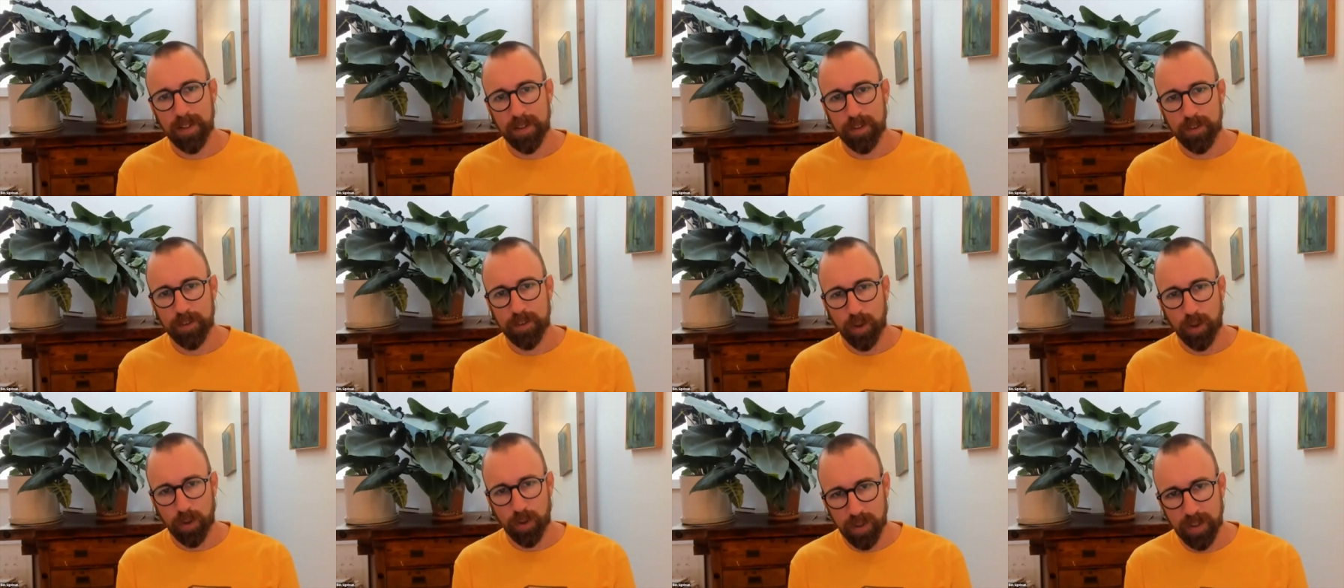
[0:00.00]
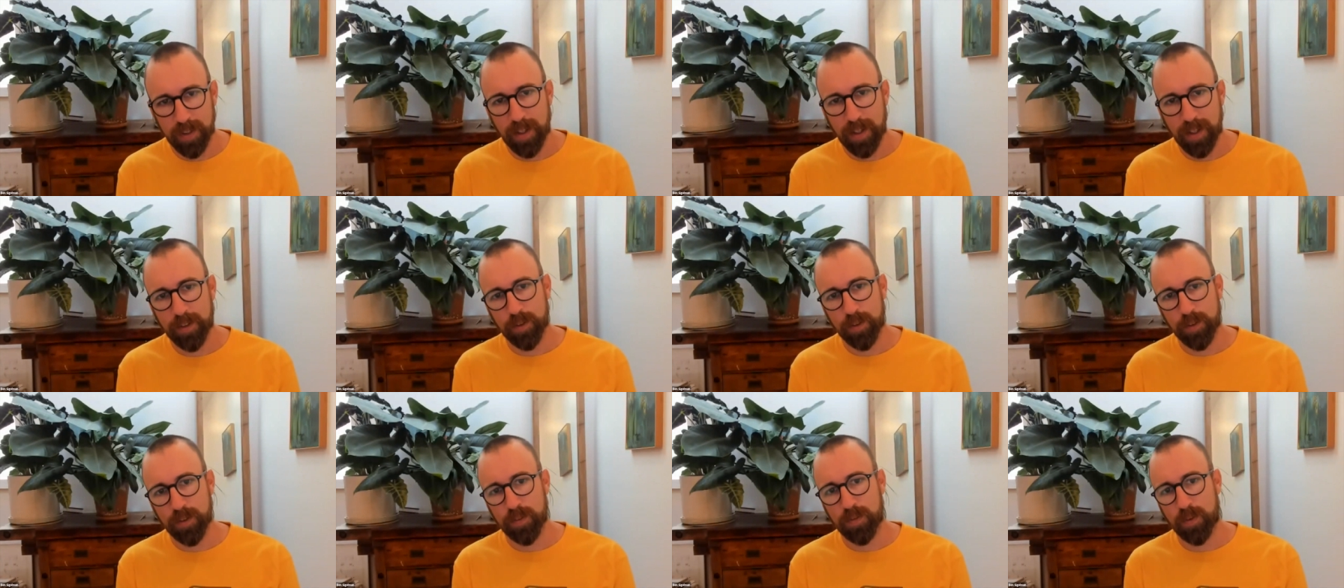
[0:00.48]

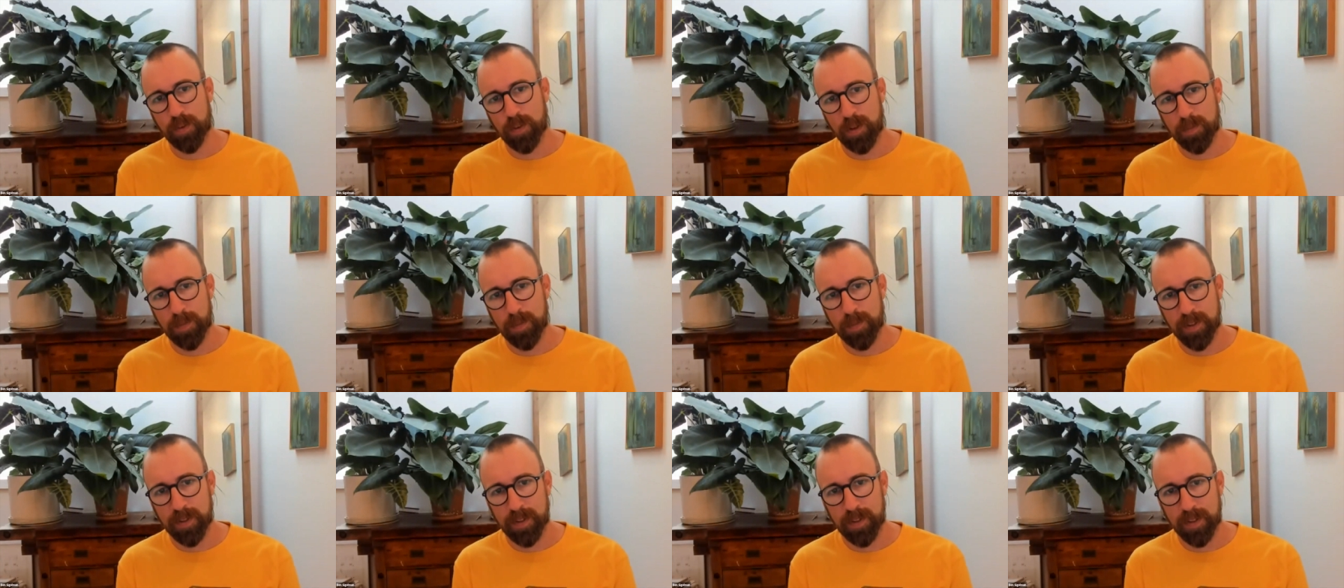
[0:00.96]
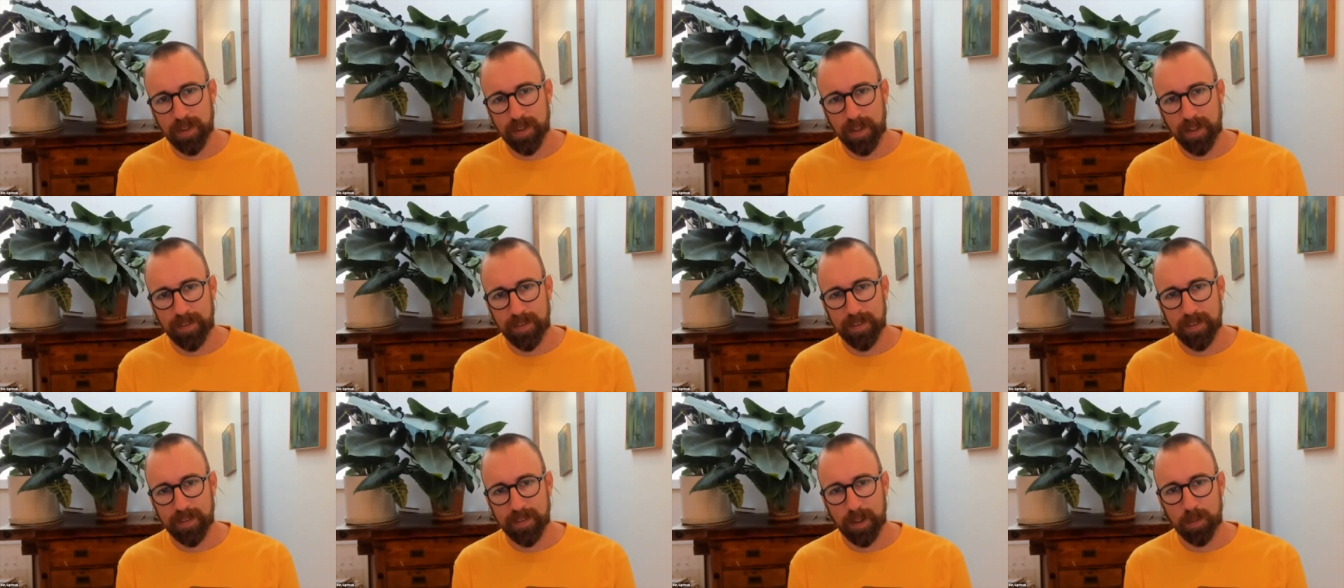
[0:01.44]
in
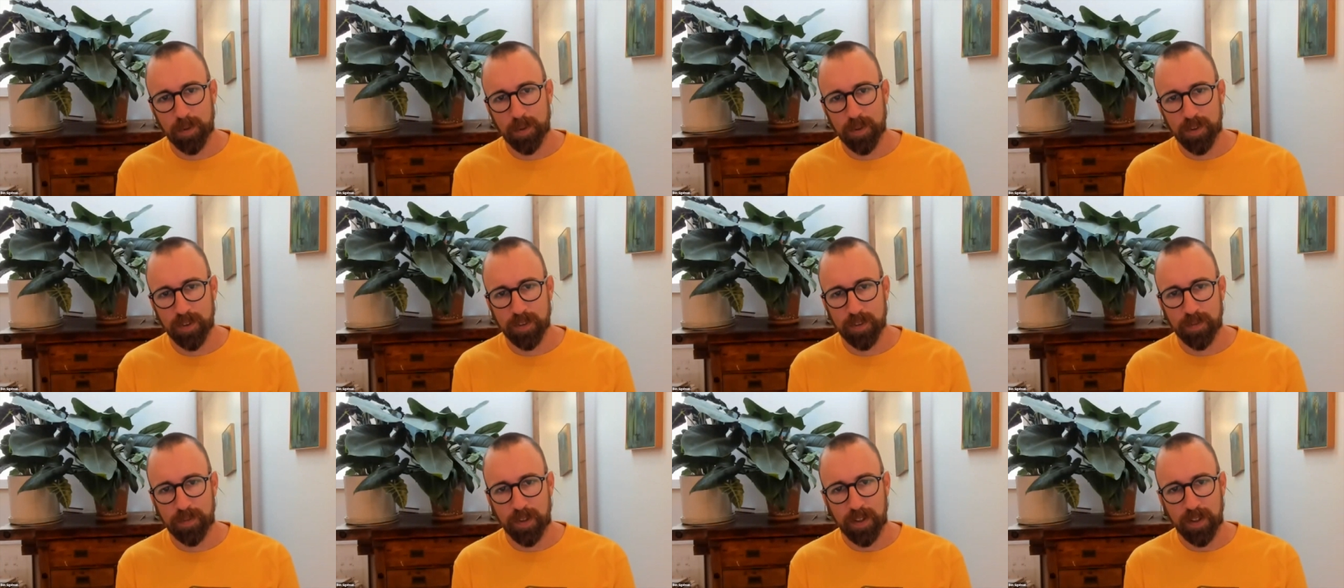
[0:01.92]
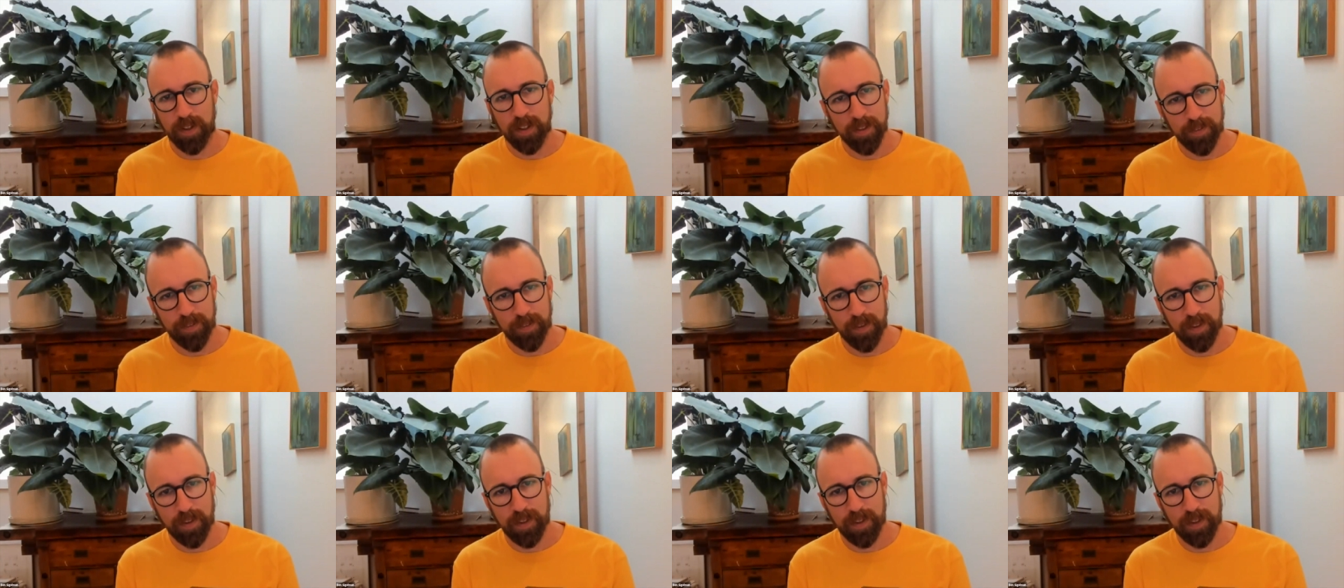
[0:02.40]
Lightstep, which is very
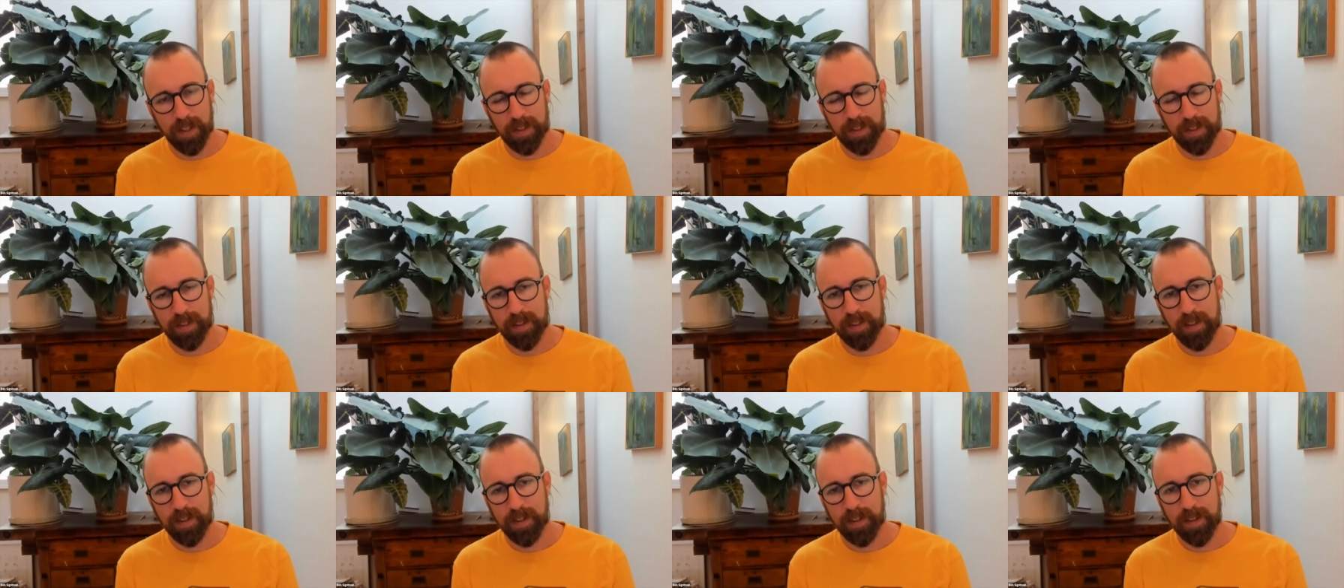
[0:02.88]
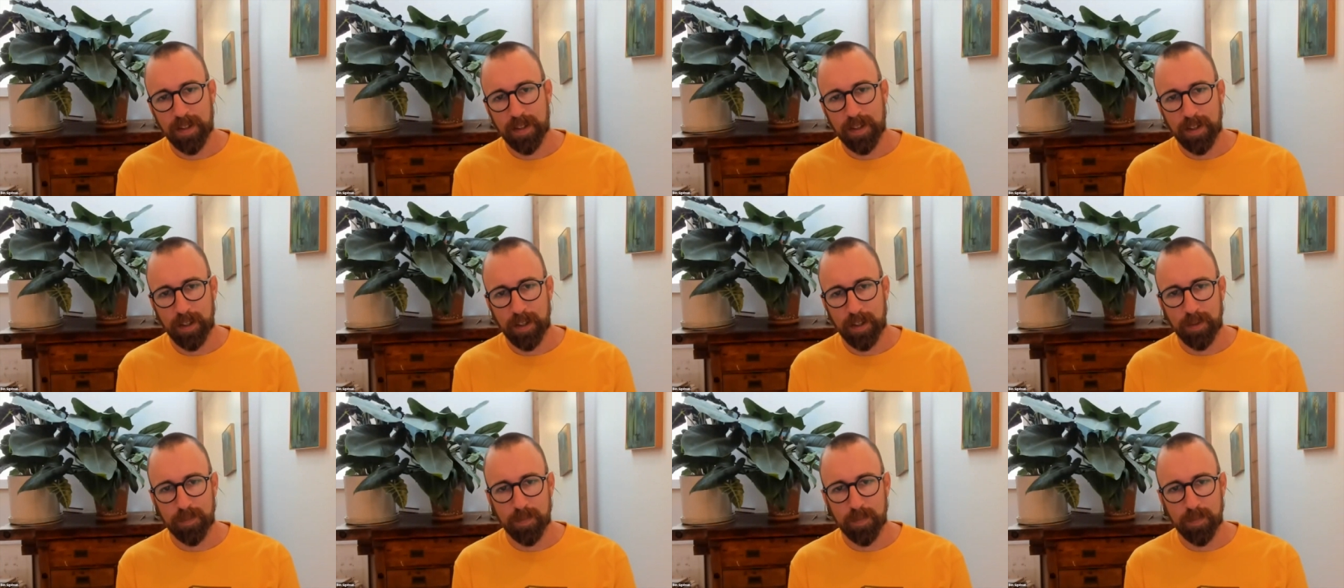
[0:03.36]
different than
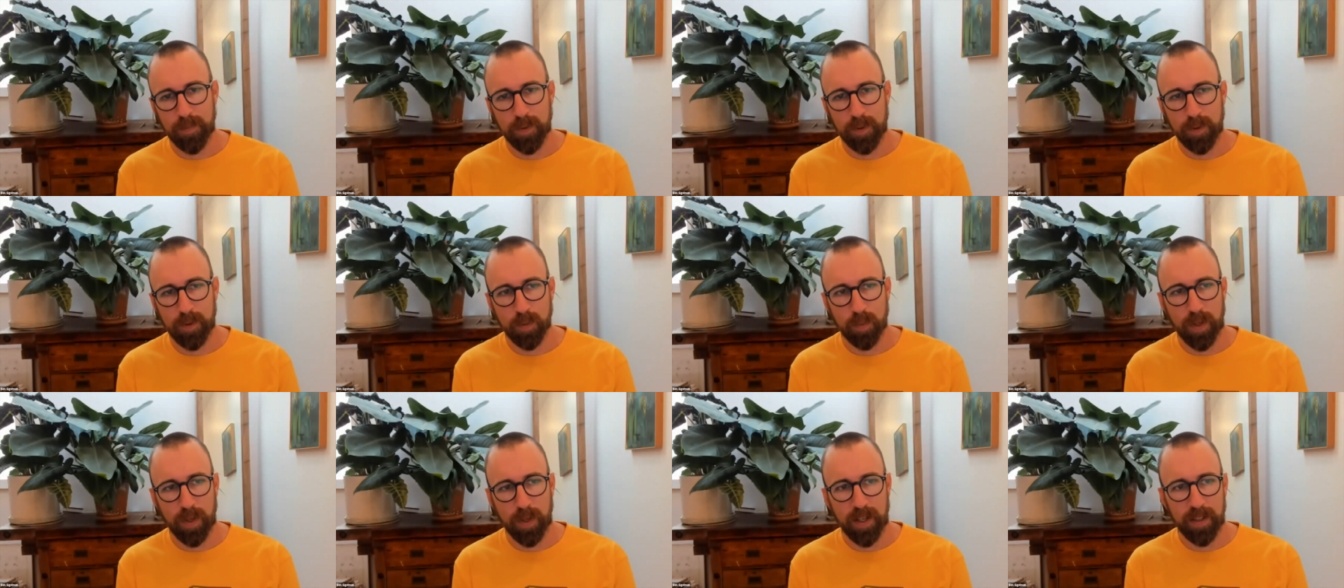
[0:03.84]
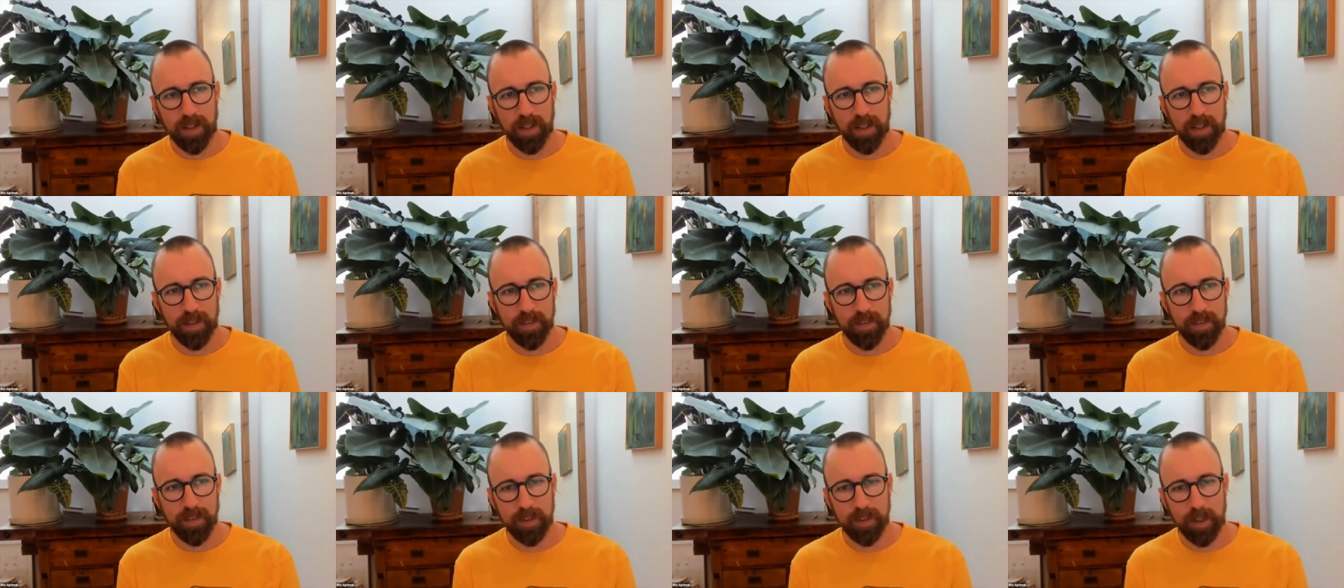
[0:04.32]
the way
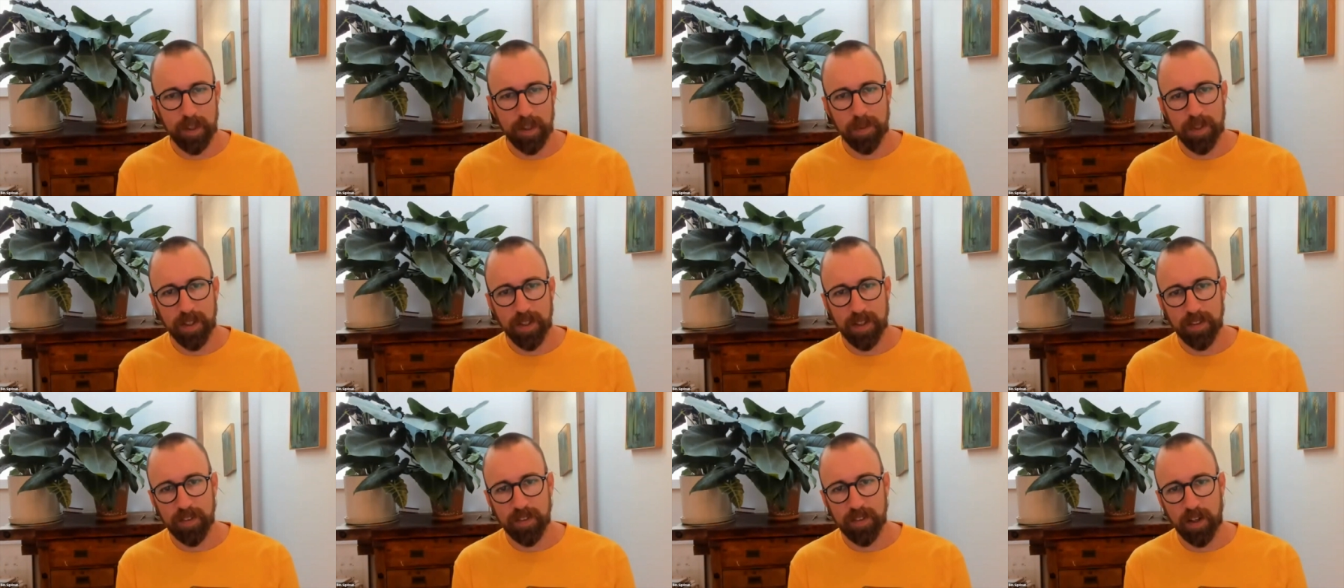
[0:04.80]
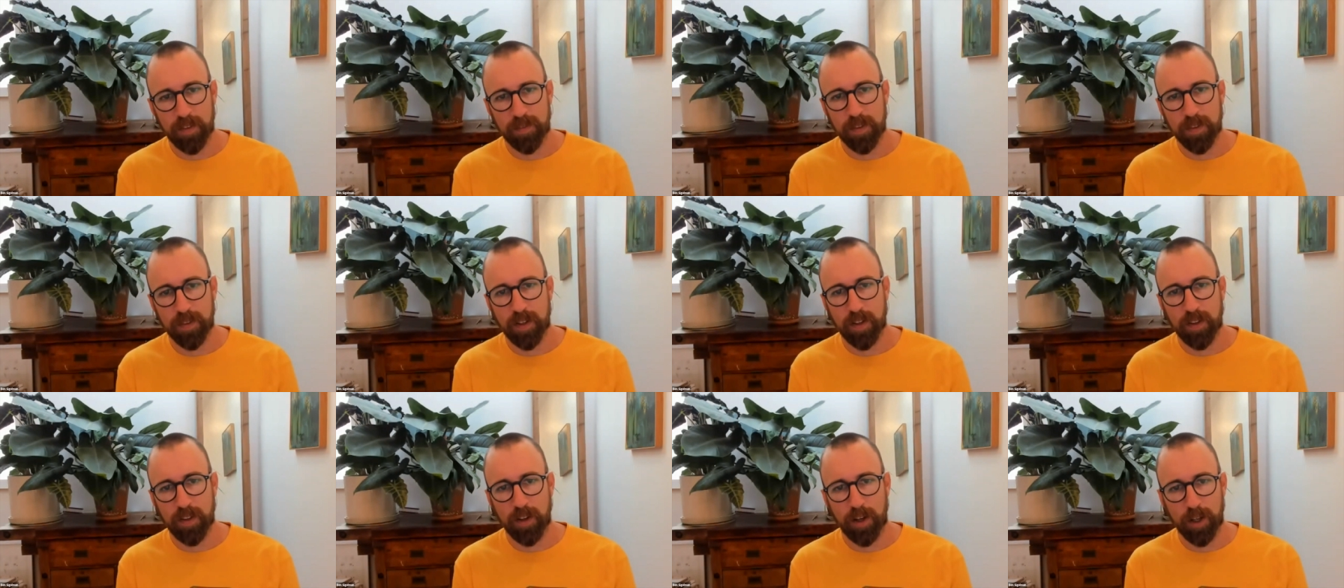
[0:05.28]
that sampling is
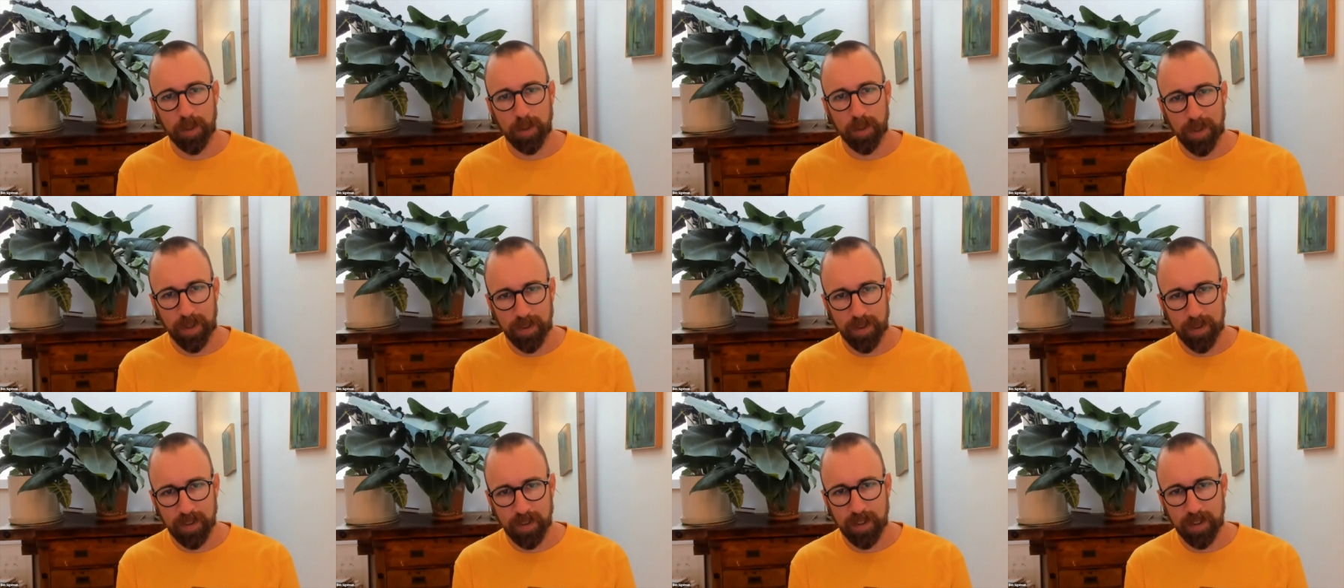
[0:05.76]
often thought about